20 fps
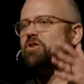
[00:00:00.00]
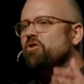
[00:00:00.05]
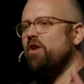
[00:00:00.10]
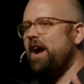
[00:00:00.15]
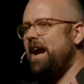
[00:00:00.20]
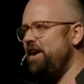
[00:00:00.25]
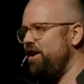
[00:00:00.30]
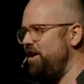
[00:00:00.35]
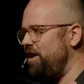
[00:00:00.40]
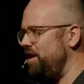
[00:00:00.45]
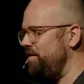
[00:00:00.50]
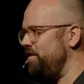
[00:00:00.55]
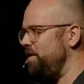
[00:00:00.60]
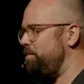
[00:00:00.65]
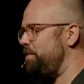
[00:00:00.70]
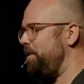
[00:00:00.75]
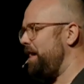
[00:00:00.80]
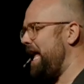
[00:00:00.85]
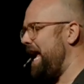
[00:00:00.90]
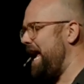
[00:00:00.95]
greater of a
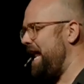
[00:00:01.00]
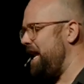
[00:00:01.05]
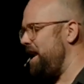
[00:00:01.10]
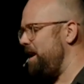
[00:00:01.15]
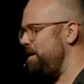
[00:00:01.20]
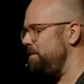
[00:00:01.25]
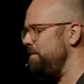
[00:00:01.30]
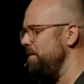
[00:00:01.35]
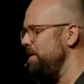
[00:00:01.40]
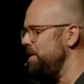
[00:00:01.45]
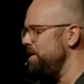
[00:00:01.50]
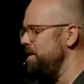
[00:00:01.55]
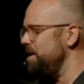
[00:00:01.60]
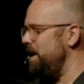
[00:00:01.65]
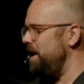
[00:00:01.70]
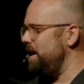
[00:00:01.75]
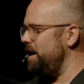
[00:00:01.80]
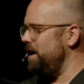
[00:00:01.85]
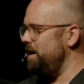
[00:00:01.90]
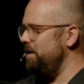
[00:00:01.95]
plan and a,
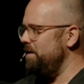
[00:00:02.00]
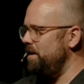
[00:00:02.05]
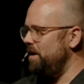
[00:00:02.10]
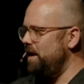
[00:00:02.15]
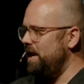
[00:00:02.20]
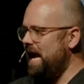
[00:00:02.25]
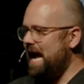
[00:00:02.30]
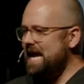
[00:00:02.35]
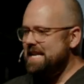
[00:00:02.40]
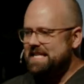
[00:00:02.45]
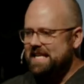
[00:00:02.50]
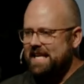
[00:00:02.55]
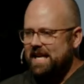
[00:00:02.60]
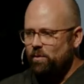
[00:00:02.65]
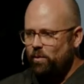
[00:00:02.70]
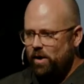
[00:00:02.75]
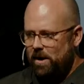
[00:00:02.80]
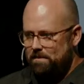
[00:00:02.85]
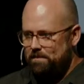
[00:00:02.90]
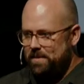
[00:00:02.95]
a, an idea
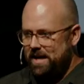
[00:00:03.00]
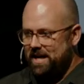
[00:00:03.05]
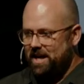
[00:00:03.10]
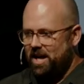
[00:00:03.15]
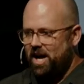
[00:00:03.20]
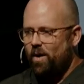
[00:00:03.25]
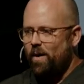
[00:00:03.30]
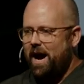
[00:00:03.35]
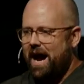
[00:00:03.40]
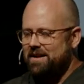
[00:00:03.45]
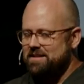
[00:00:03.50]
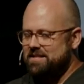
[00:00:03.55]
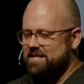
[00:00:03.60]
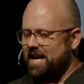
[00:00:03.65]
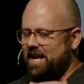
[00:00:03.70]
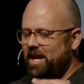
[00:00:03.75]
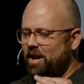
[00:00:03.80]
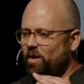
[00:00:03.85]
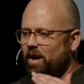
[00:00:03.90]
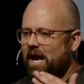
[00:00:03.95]
would it be to go out and
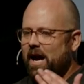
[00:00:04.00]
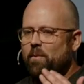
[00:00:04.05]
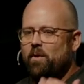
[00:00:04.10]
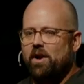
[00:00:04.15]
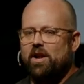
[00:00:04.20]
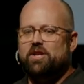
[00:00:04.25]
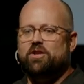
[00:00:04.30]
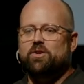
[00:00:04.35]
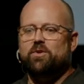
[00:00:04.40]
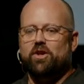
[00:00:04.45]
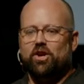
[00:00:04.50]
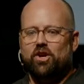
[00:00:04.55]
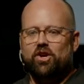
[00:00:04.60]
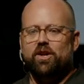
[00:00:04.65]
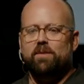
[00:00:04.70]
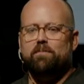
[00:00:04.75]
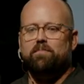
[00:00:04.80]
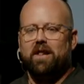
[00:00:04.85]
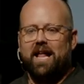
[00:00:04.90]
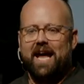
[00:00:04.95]
say, you know what, I want to do the
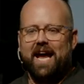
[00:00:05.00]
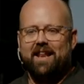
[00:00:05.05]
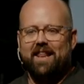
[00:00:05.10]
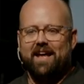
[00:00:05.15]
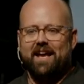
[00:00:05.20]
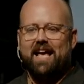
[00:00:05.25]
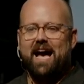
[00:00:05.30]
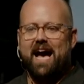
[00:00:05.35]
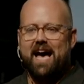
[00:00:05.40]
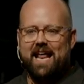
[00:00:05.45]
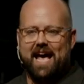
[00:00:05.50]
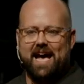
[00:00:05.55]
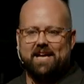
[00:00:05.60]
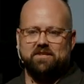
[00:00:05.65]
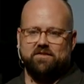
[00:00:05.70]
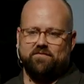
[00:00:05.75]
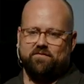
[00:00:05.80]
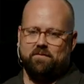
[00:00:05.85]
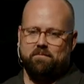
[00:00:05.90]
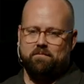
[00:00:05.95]
good plan that God has
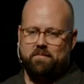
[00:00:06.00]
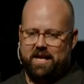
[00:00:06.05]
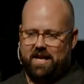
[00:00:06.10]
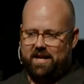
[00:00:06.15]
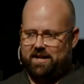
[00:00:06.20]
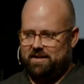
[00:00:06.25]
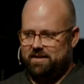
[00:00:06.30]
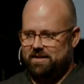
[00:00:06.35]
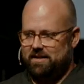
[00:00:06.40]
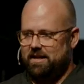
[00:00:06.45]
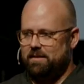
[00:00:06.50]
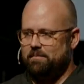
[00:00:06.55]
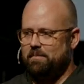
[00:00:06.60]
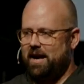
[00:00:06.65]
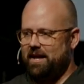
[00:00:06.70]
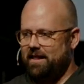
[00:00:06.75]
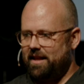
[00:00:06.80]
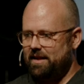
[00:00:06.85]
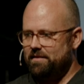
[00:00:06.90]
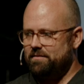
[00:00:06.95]
for me in
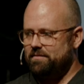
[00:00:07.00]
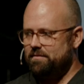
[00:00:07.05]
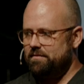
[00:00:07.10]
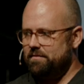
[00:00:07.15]
my life?